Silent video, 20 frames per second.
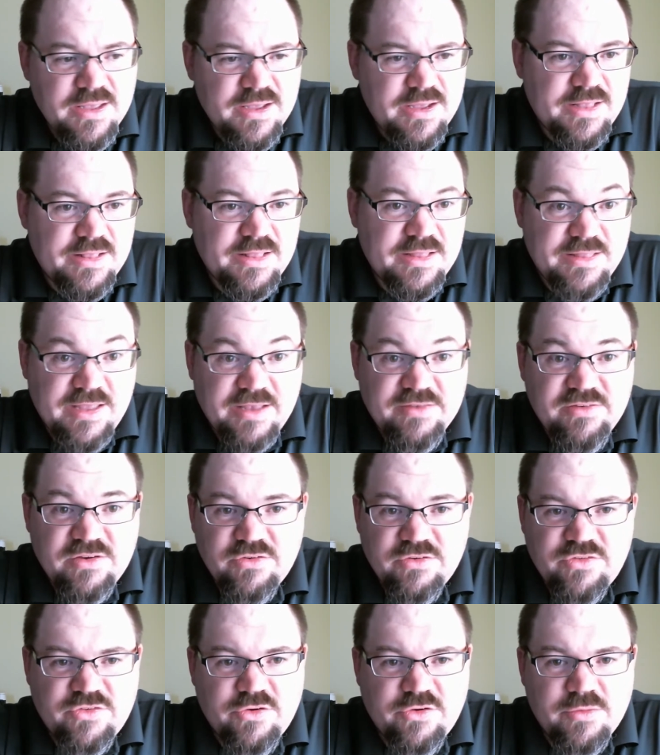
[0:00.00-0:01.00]
And that's how
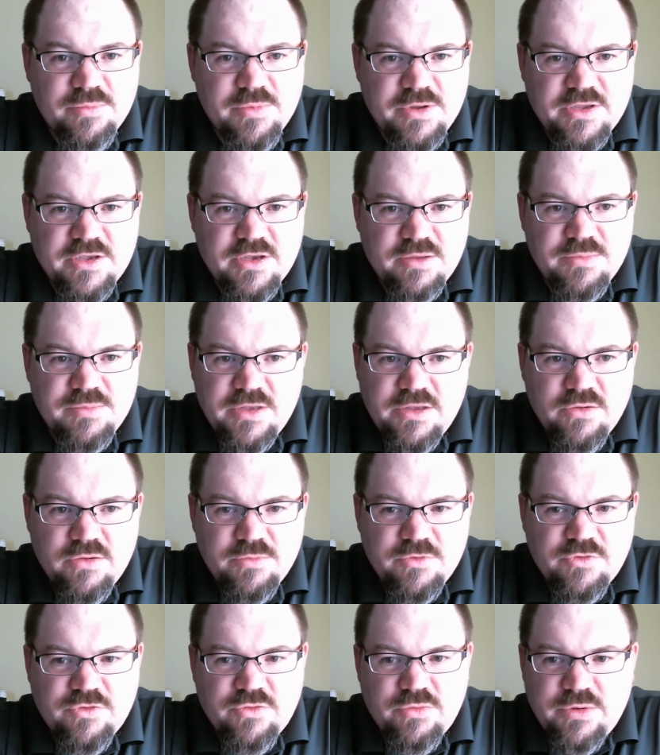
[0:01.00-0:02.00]
I started my company
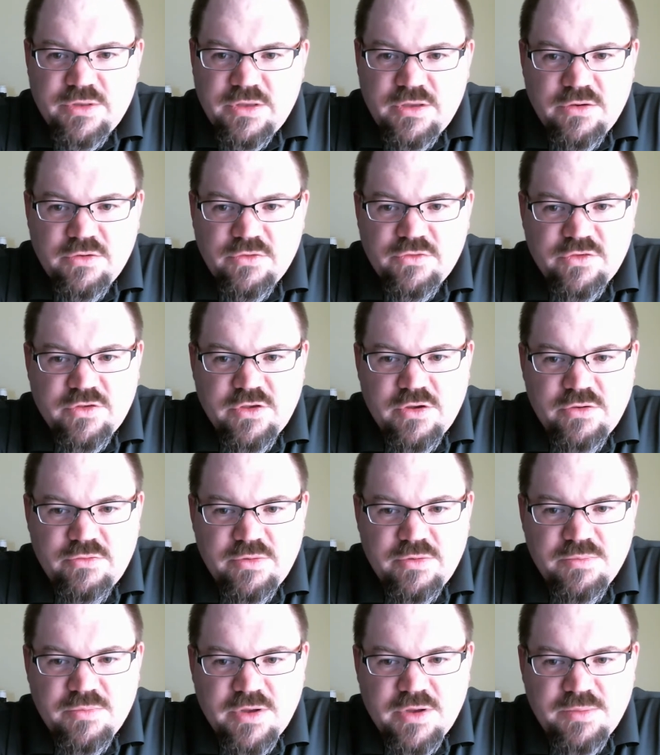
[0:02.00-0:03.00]
almost 20 years ago,
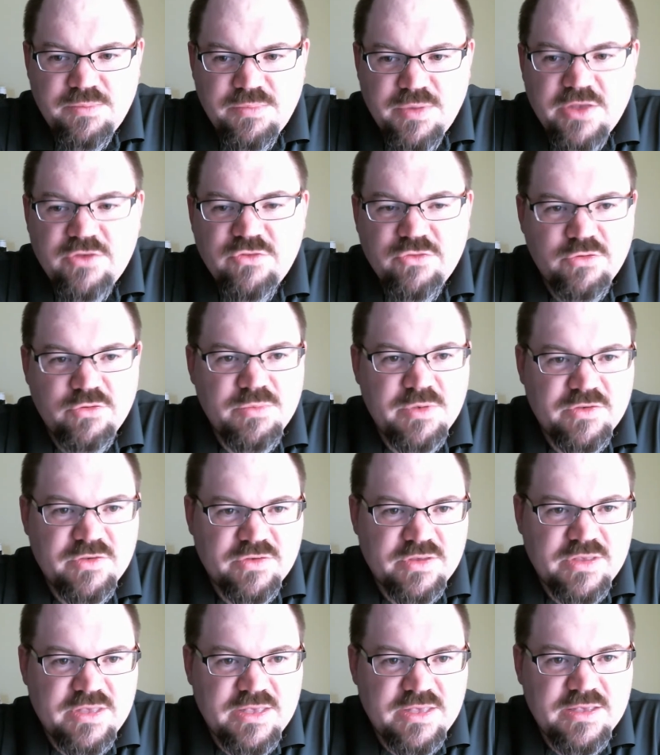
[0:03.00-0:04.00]
in my bedroom as
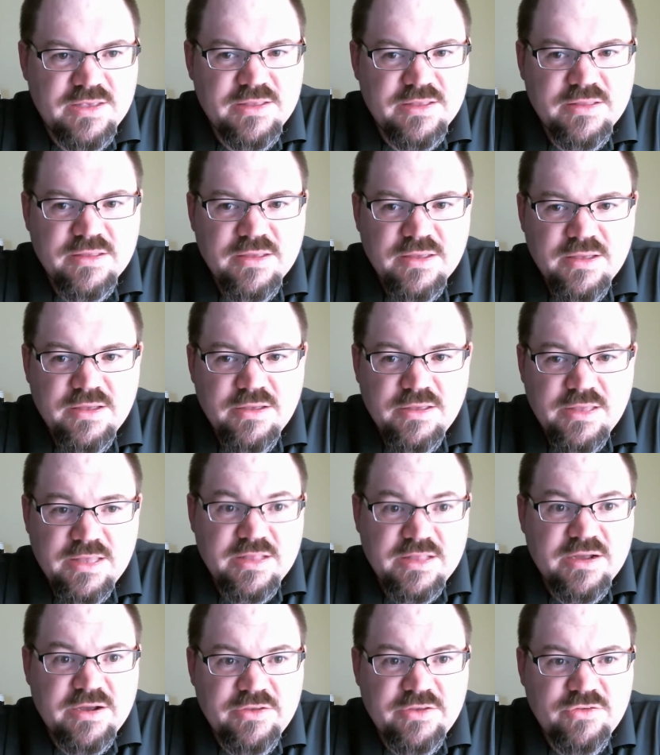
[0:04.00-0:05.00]
a kid
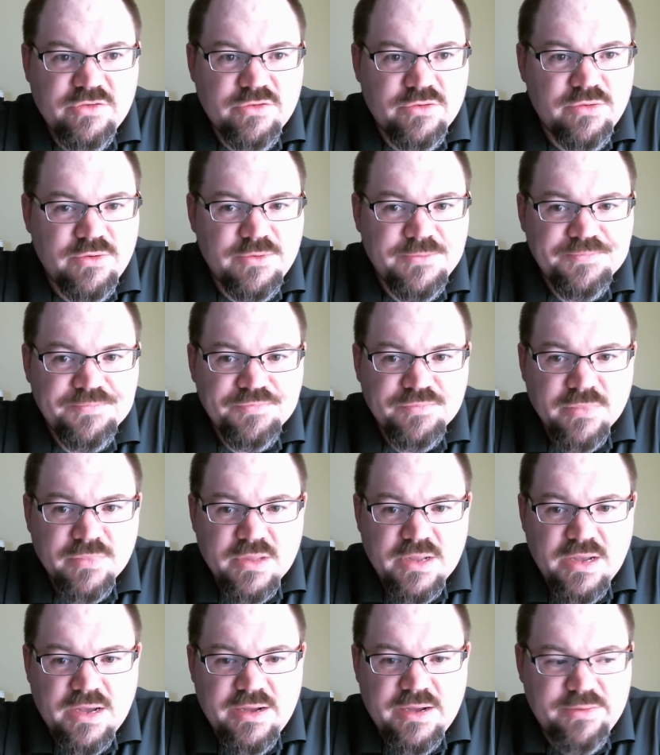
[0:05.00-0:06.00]
in high school.
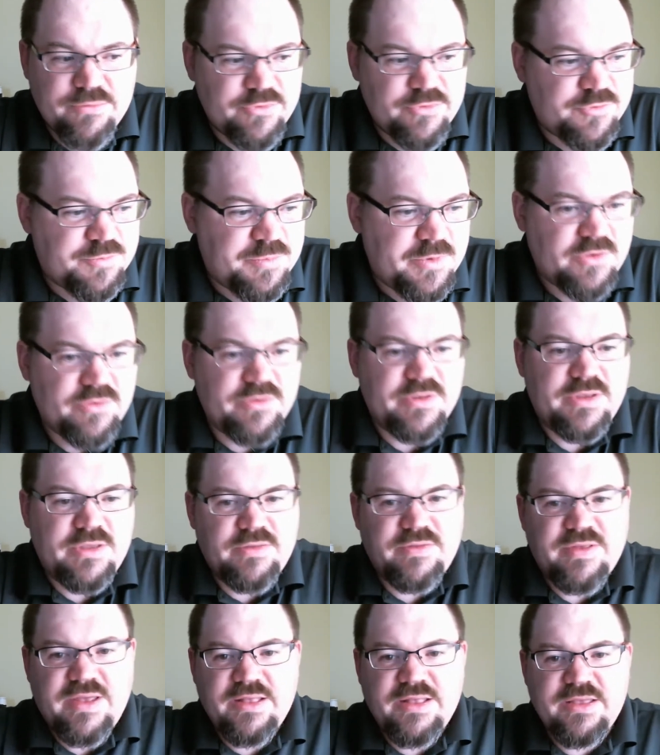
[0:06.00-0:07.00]
I was
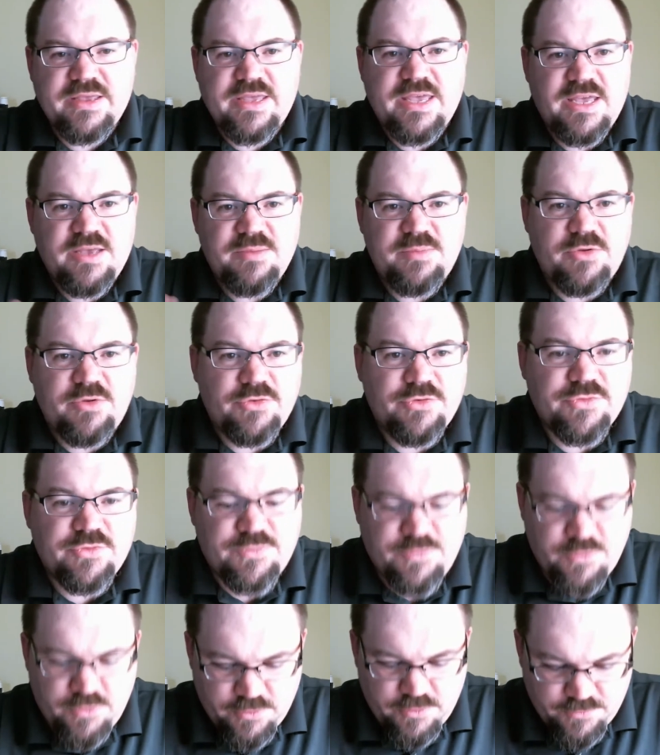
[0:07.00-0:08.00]
building data cables
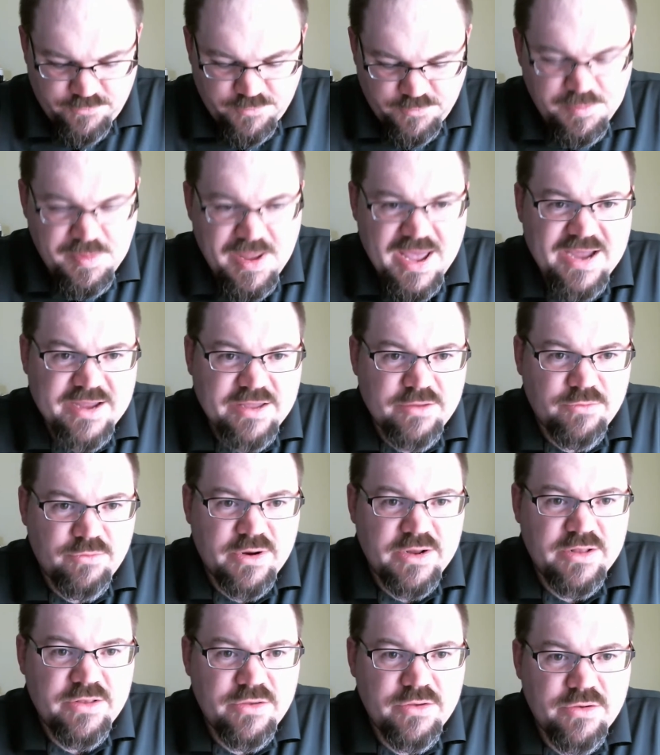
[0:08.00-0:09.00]
for packet
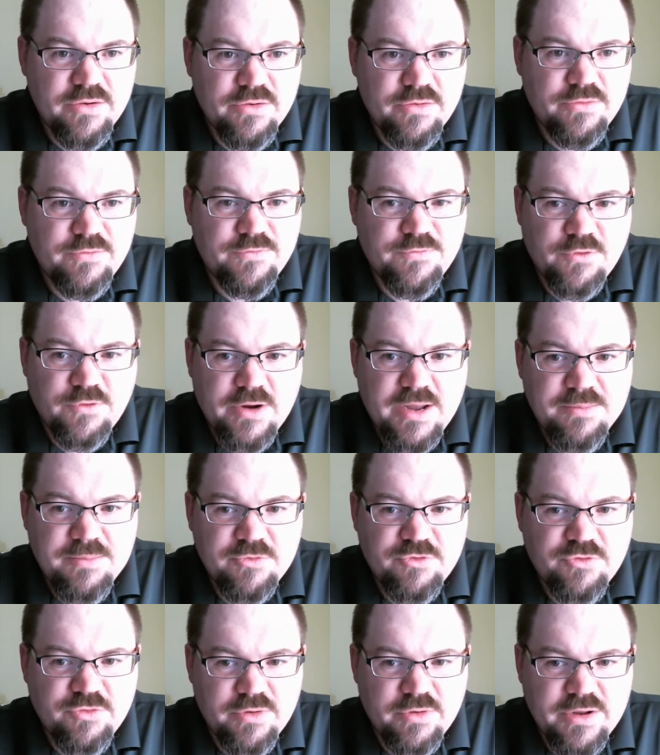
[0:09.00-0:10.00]
radio for
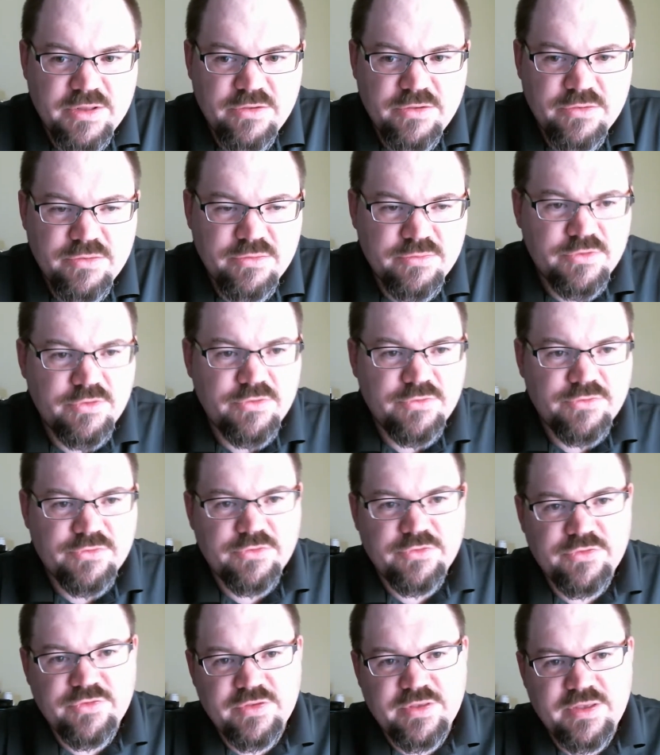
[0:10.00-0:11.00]
amateur radio
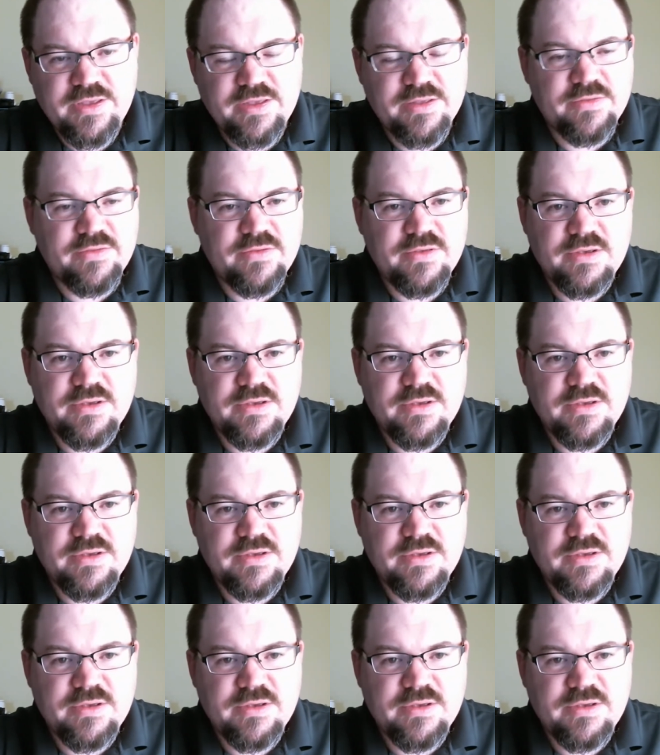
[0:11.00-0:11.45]
users, and